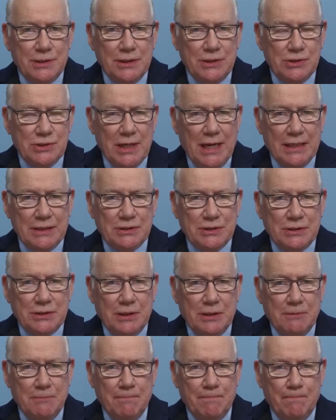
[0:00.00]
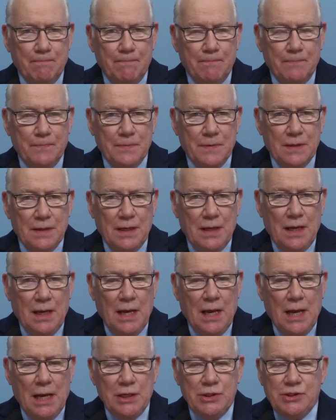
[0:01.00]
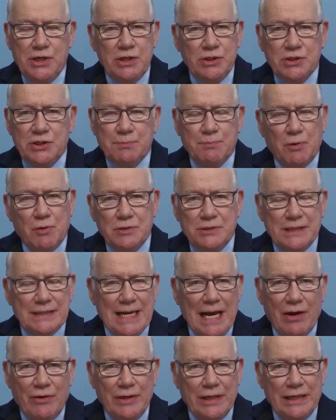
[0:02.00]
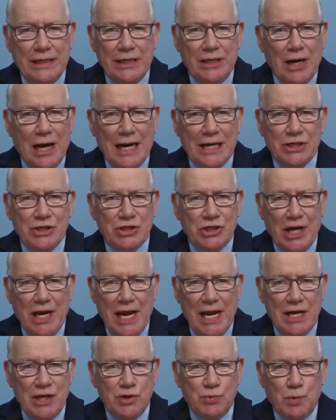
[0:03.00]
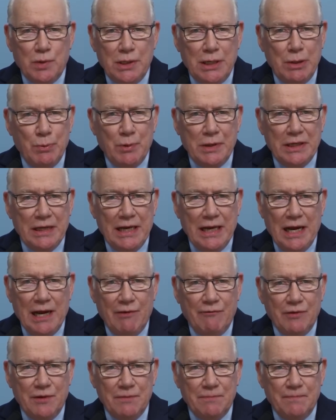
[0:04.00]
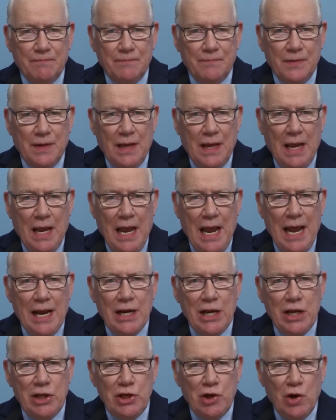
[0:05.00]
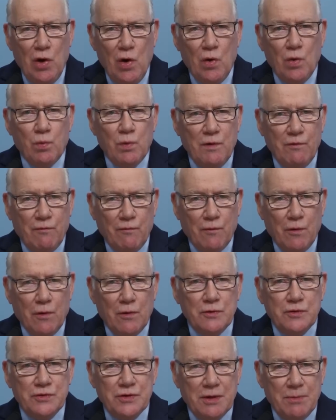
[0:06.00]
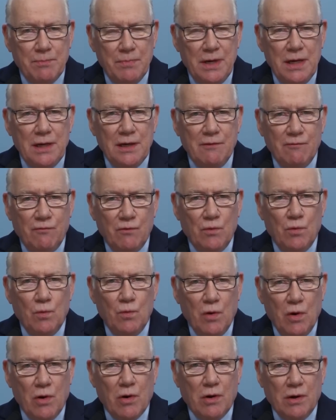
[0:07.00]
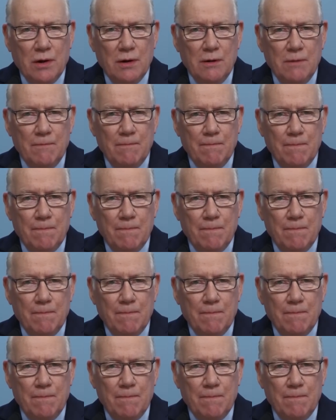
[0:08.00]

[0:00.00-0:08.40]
suggests. Jesus' personality did not change when he went to heaven, and a yoke refers to meaningful work.